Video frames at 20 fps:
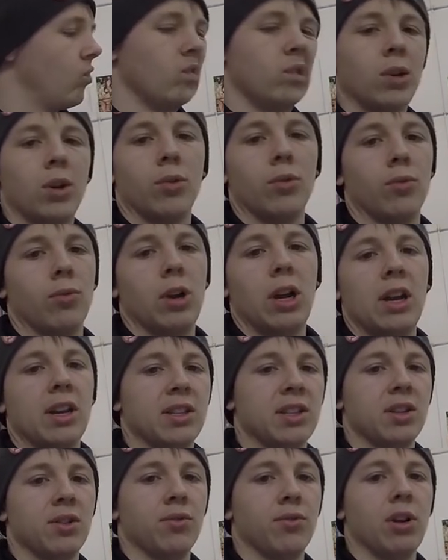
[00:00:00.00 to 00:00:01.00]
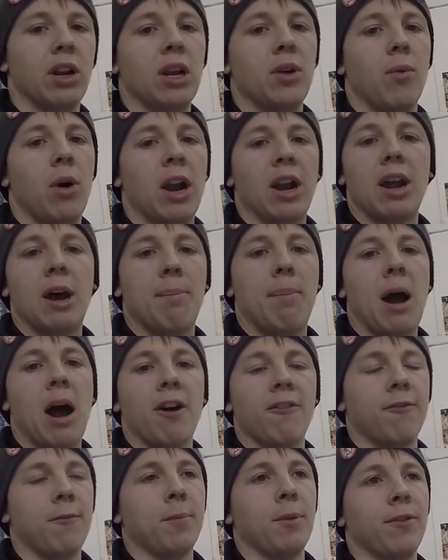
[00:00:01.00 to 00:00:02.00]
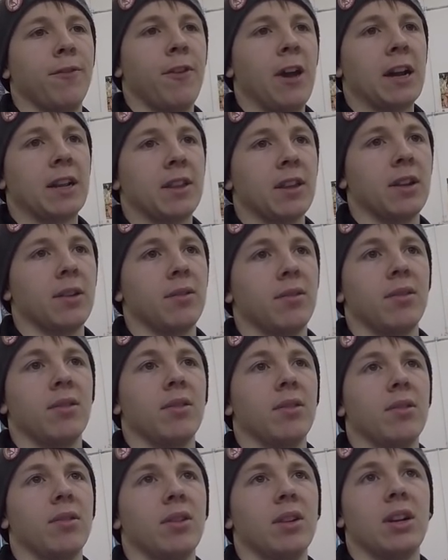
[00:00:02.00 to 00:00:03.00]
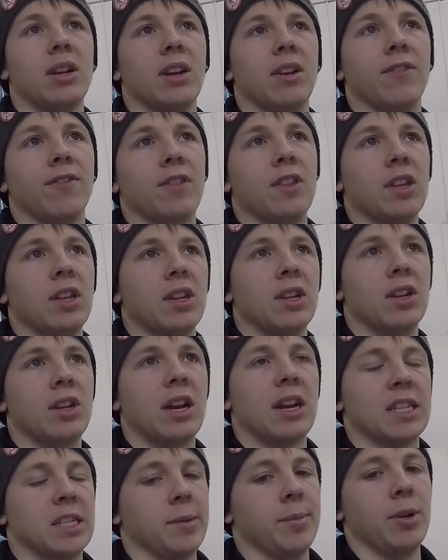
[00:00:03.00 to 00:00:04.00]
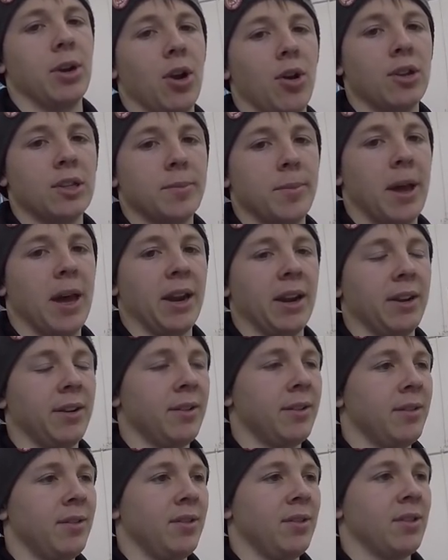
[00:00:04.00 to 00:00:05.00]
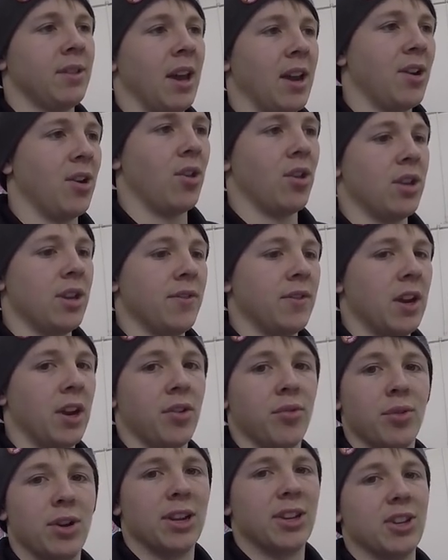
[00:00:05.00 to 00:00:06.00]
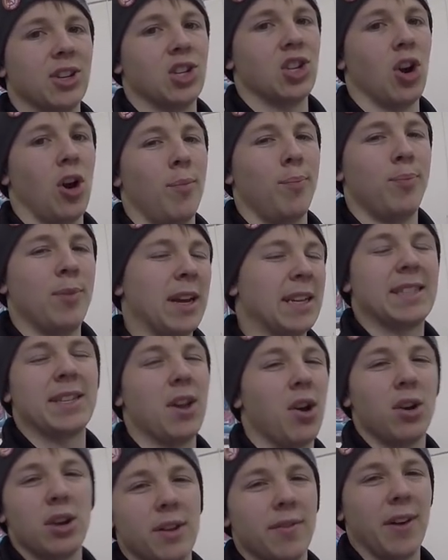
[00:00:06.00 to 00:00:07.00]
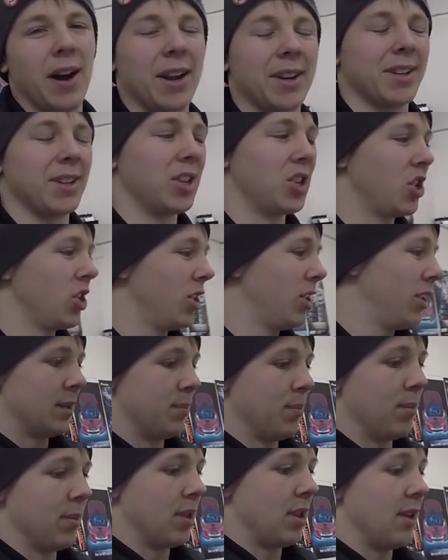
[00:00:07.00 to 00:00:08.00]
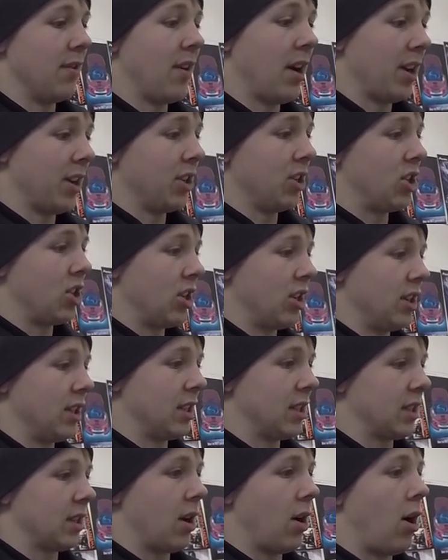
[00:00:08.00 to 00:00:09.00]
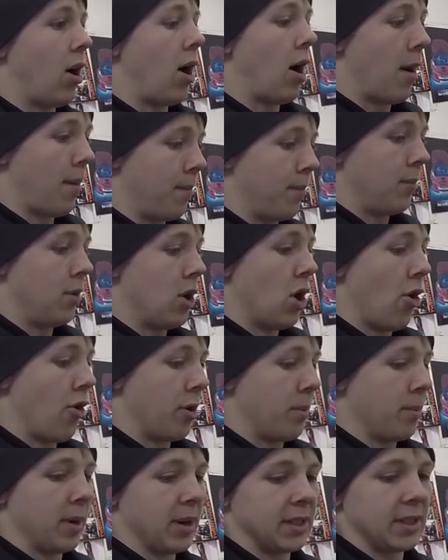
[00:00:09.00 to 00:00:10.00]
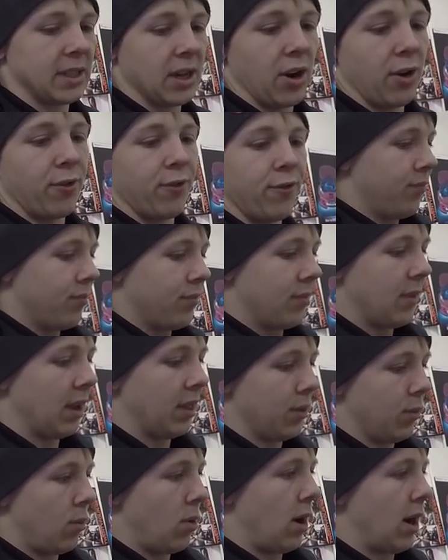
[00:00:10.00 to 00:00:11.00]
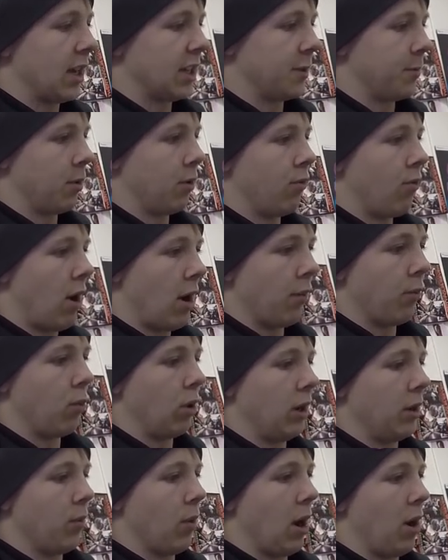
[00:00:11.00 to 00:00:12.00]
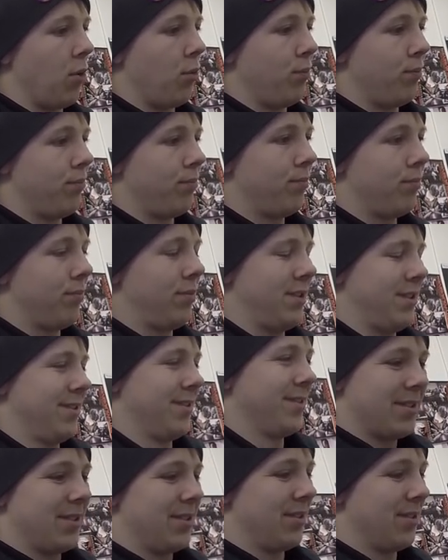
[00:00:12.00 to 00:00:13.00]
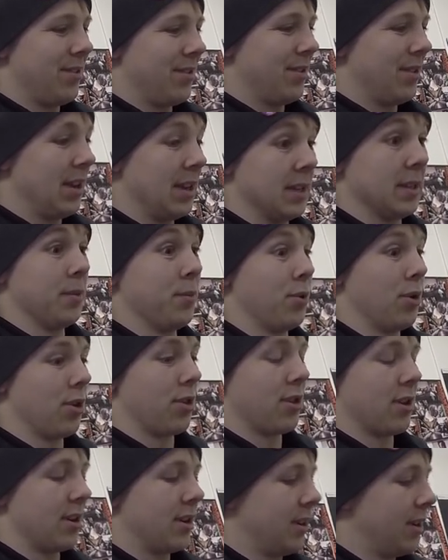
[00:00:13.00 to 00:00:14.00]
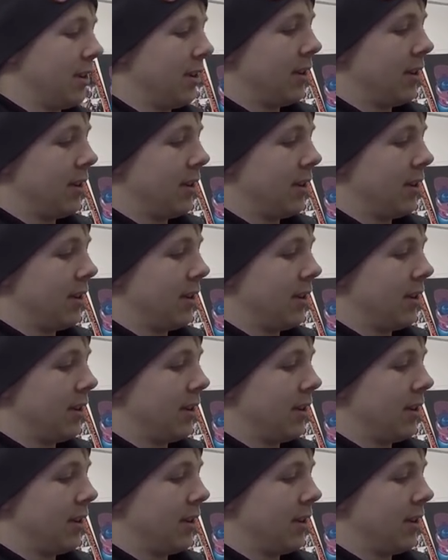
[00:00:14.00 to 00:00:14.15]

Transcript: There isn't really one, apart from the fact that if the customer knows about it, they know that you've done a really good job. That's the only advantage. The advantage is I'm knowing myself that the wires have been run really well. Is it worth it?